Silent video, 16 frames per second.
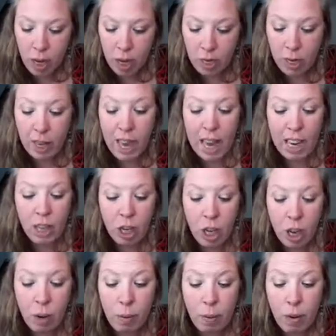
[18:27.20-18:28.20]
So yeah,
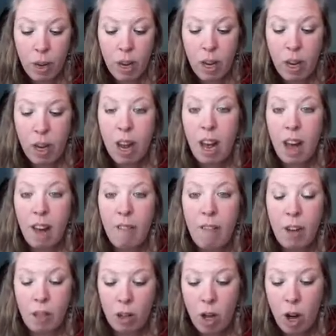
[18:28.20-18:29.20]
do have
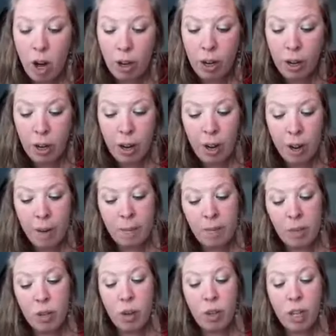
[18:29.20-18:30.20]
a look.
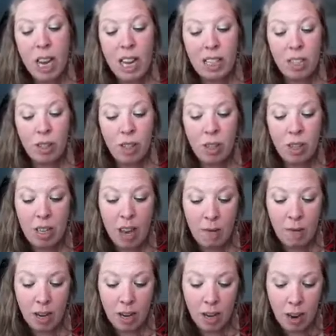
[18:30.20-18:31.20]
So Jax is just
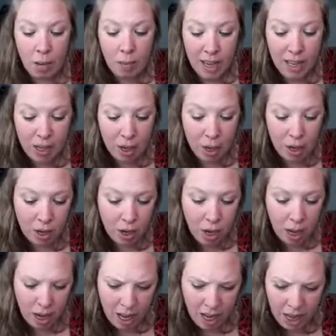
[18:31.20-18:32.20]
having a research,
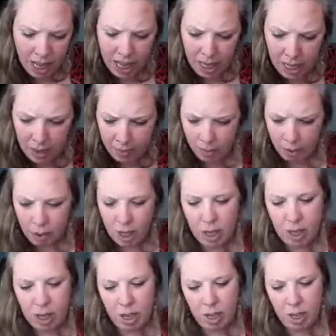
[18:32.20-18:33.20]
and I think
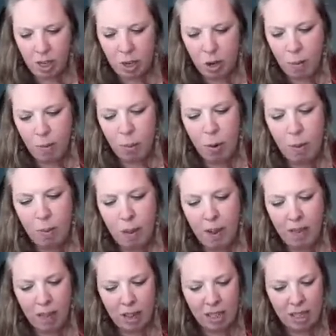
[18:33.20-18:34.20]
she's come to a bit
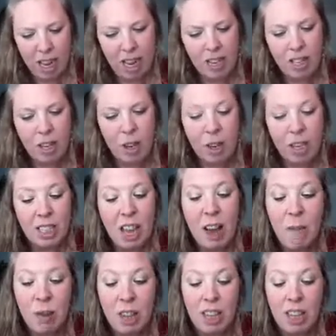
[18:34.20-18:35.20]
of a standstill because
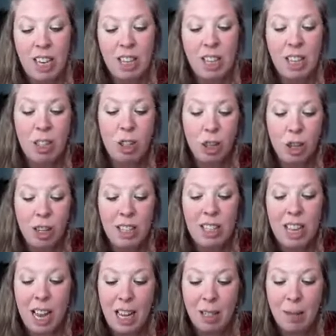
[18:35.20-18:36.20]
everything just
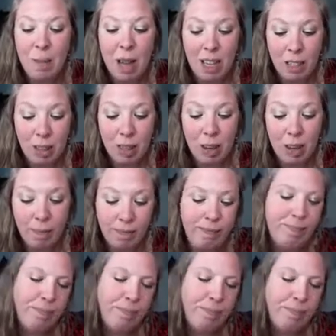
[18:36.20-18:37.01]
says megalodon.